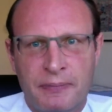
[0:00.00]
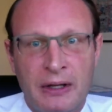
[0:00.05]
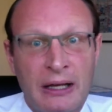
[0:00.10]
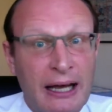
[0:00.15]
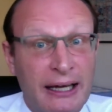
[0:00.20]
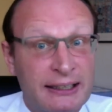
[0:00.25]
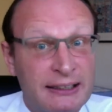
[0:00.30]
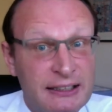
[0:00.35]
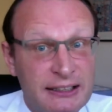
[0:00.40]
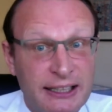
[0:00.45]

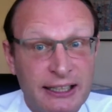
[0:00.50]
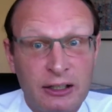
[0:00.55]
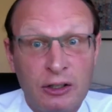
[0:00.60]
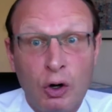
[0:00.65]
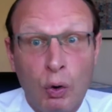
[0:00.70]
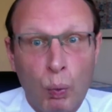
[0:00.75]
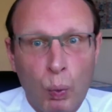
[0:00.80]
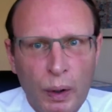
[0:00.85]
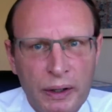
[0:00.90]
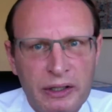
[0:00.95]
And indeed,
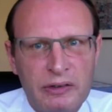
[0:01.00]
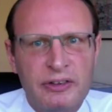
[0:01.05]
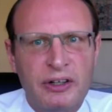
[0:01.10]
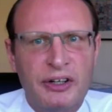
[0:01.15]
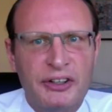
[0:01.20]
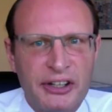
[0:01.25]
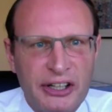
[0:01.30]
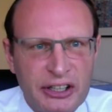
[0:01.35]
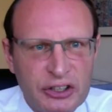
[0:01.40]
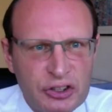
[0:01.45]
one of our
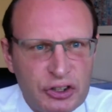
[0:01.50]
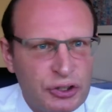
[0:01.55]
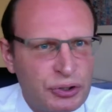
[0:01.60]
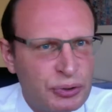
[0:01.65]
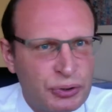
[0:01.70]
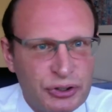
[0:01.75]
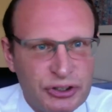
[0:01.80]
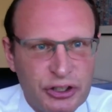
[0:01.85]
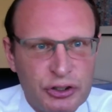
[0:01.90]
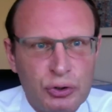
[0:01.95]
year
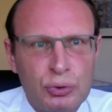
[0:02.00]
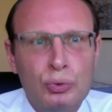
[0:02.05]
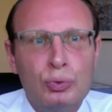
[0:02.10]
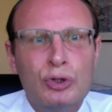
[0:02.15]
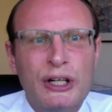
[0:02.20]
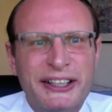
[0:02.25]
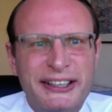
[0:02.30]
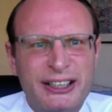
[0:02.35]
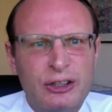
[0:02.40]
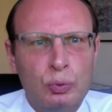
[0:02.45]
twos has
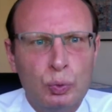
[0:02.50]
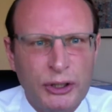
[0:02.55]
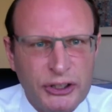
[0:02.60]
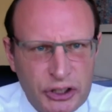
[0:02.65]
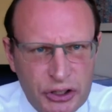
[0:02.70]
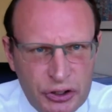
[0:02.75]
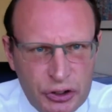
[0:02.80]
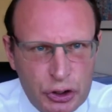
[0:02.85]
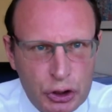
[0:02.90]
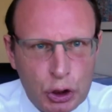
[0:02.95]
already
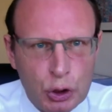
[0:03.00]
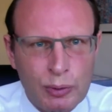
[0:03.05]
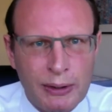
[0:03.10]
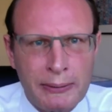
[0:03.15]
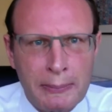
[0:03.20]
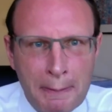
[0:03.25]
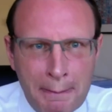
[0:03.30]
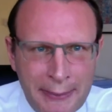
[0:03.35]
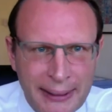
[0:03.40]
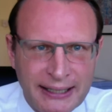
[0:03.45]
written to
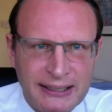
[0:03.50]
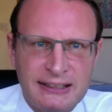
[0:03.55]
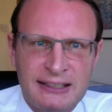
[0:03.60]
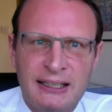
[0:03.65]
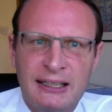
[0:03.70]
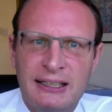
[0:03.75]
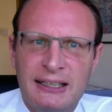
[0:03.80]
and met